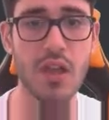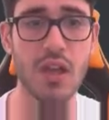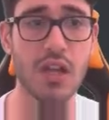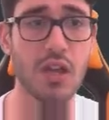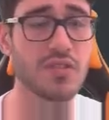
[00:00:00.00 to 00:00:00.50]

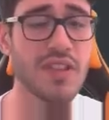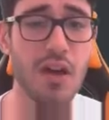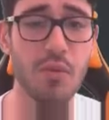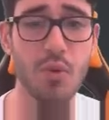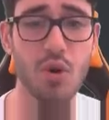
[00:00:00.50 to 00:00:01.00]
Closing
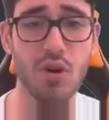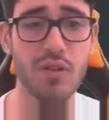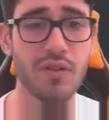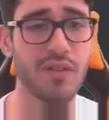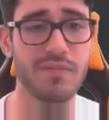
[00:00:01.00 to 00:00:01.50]
down more,
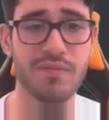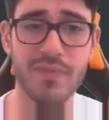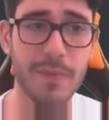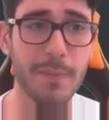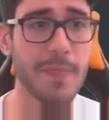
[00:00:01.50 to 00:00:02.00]

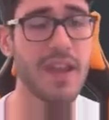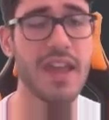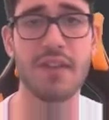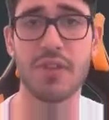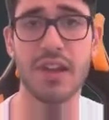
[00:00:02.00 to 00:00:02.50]

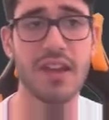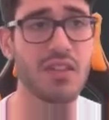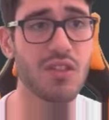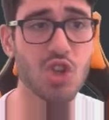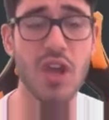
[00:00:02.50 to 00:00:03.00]
again, I feel like
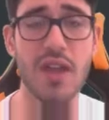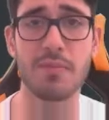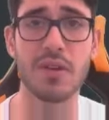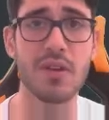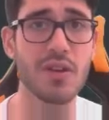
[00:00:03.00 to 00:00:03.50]
the shape
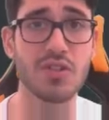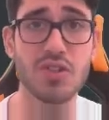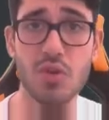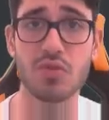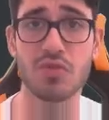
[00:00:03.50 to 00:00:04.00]

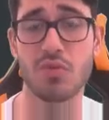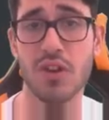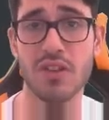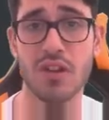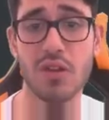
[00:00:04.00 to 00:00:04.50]
suits
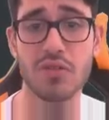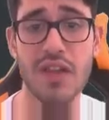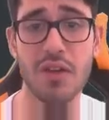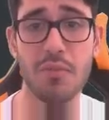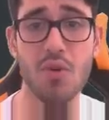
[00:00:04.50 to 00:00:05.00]
wanting to close
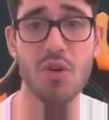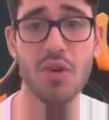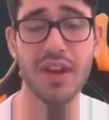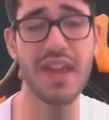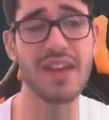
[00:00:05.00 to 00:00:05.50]
down more,
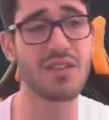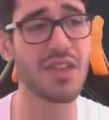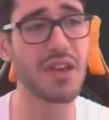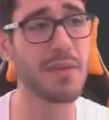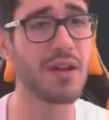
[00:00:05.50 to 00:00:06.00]
and again, you
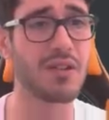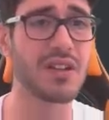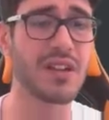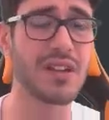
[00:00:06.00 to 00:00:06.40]
think about